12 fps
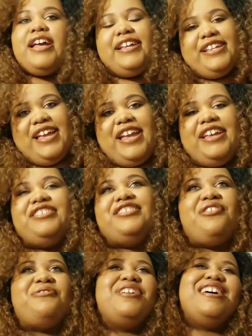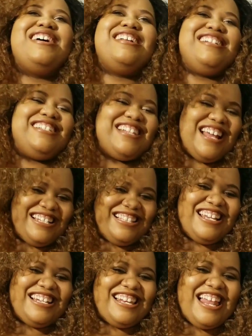Yeah, so this is not the
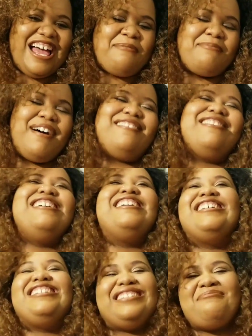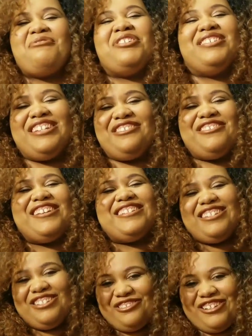thing to lie about. This is more serious.
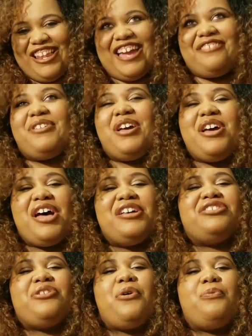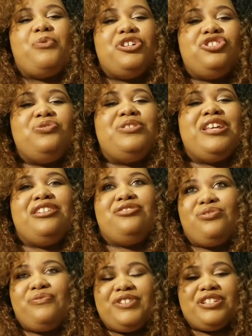This is your life. So once you tell the
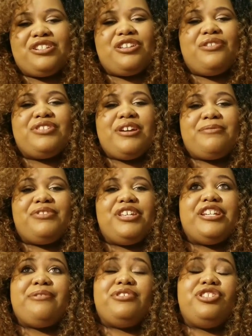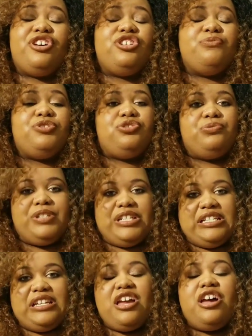truth and disclose everything, they will tell you what you
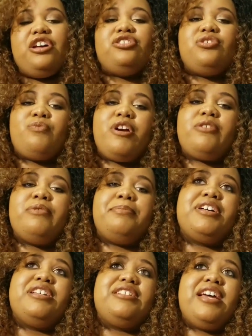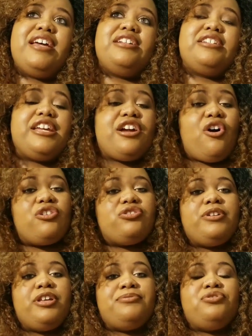need to work with, because that they
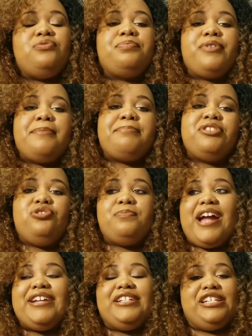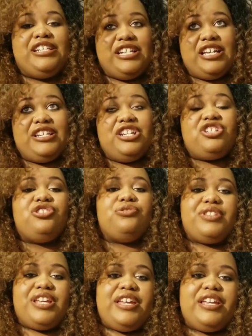also helps you prep, because you probably need additional
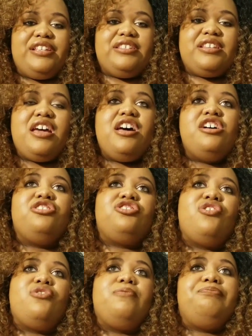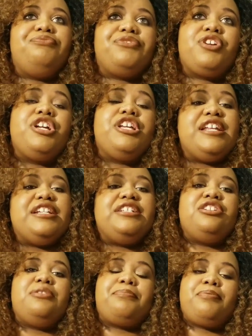things. So getting
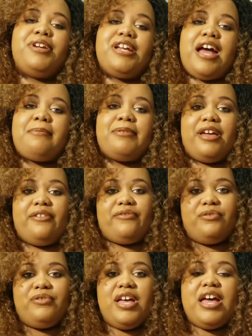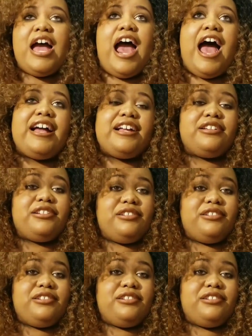into the pre-op level, I